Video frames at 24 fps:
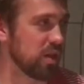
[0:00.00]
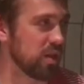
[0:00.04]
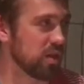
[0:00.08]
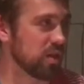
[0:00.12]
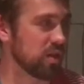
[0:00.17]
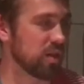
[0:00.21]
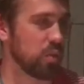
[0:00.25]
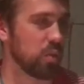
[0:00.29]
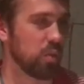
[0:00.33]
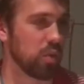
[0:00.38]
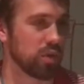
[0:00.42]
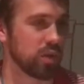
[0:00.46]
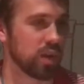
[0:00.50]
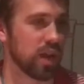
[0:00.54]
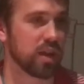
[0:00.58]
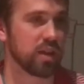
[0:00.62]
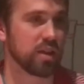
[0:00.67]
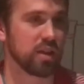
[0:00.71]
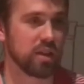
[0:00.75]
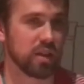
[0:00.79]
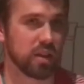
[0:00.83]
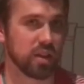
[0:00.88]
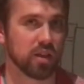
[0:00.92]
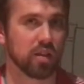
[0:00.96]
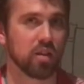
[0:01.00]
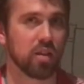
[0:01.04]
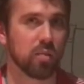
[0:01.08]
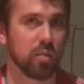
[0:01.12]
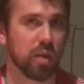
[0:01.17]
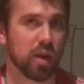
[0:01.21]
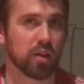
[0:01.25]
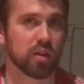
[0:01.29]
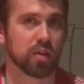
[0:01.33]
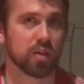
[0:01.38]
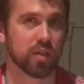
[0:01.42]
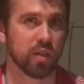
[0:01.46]
someone's idea
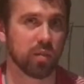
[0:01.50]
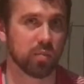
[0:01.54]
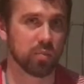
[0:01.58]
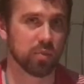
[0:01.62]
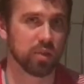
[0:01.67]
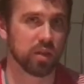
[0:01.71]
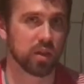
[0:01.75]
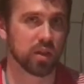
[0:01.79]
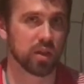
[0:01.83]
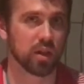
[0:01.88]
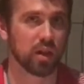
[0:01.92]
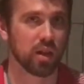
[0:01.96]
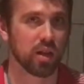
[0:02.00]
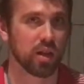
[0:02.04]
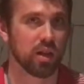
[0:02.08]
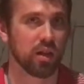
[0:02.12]
about something.